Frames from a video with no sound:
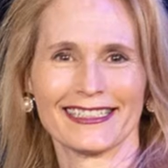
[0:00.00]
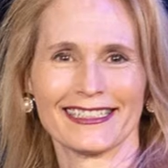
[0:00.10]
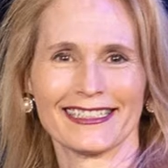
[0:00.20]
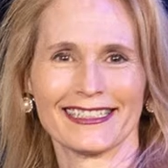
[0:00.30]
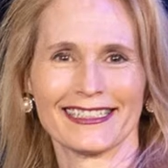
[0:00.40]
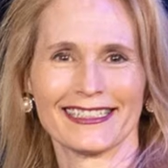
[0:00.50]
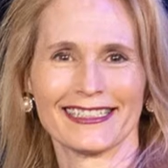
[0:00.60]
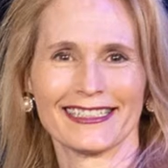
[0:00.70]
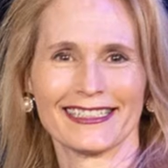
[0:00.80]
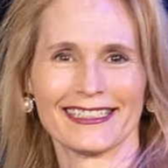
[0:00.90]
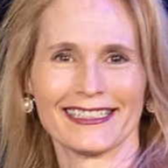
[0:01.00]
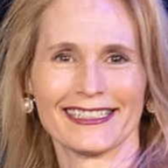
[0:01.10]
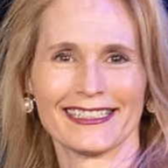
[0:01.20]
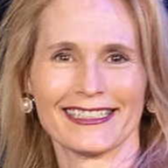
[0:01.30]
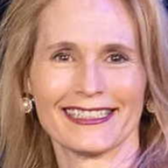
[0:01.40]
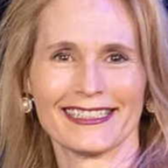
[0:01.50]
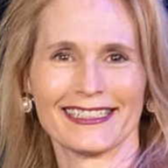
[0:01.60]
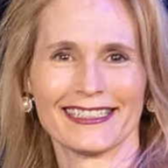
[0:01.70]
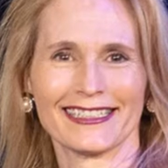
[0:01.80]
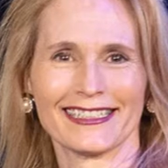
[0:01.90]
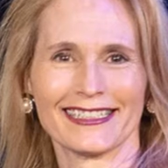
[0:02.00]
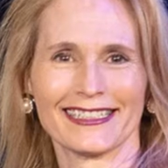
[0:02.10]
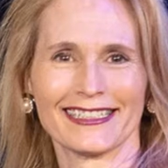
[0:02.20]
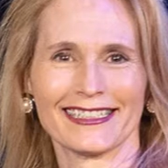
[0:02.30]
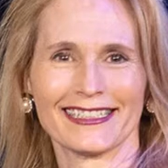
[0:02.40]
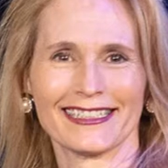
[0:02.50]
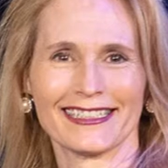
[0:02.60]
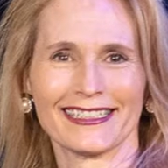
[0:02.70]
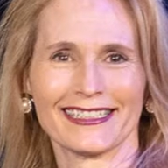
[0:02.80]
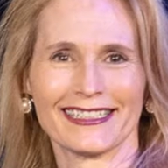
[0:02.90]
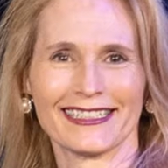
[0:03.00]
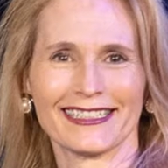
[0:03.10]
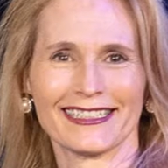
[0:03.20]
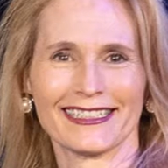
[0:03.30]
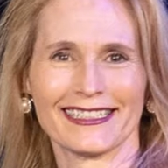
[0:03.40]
The person shown says nothing.